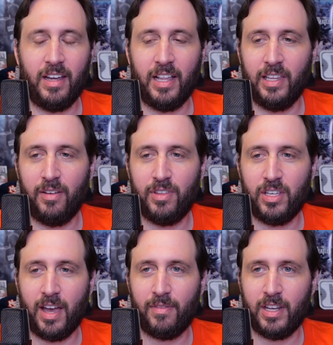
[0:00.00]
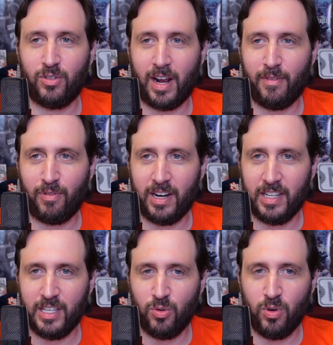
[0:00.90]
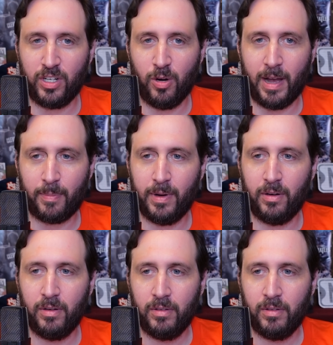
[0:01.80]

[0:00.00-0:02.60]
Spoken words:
I love that you have that drive, Freddie, that you would go back. But